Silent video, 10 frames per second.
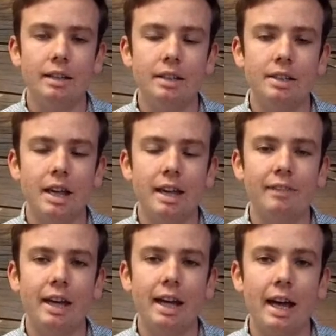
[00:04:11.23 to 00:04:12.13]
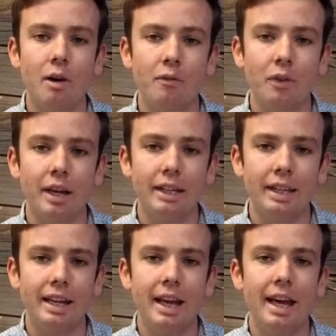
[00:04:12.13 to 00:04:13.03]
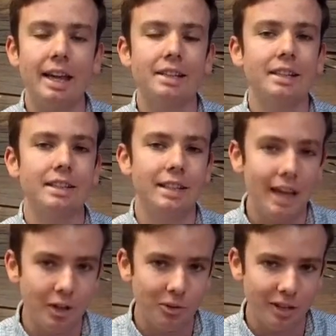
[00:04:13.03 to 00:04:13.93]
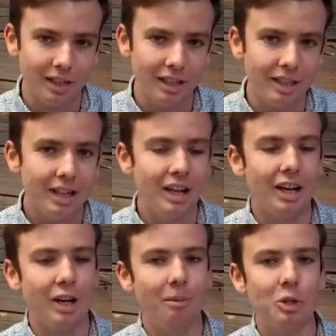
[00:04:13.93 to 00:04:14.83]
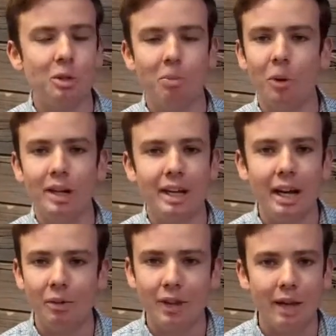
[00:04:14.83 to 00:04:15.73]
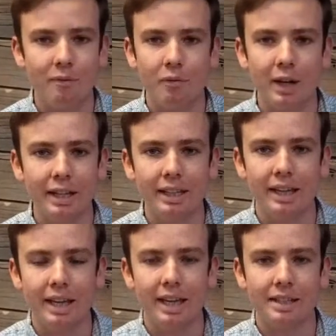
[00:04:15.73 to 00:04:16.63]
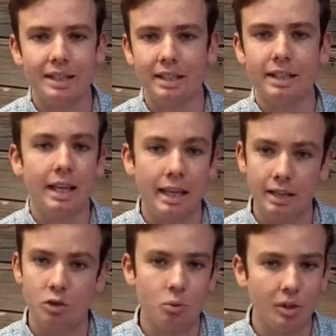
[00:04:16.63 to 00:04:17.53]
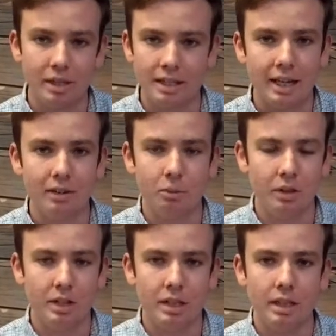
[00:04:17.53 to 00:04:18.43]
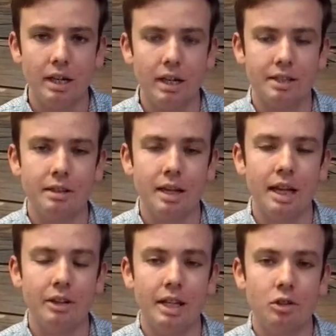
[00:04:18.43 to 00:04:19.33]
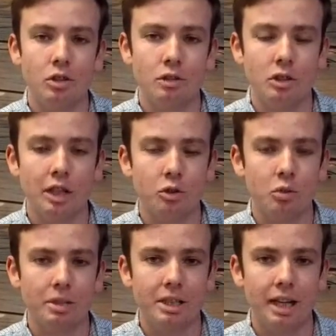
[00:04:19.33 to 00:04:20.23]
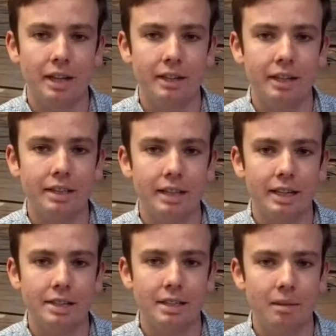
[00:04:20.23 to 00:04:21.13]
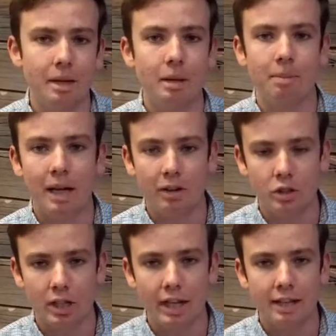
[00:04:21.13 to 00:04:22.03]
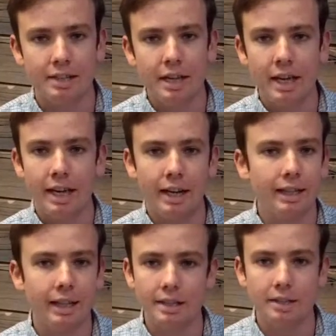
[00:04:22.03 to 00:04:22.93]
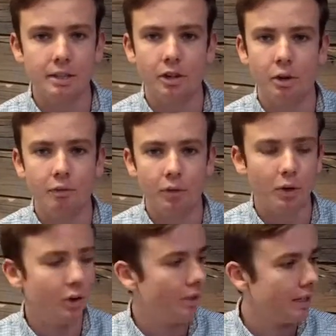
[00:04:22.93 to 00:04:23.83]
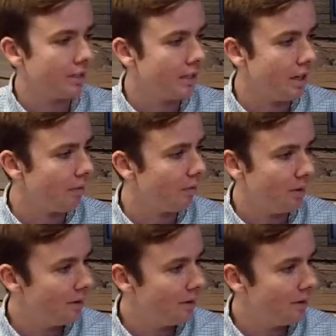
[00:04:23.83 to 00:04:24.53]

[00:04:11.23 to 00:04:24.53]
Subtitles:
saying that Al Franken has integrity. She pointed out that Franken has engaged with allegations of sexual misconduct against him and apologized. And I guess, you know, for her, that's enough.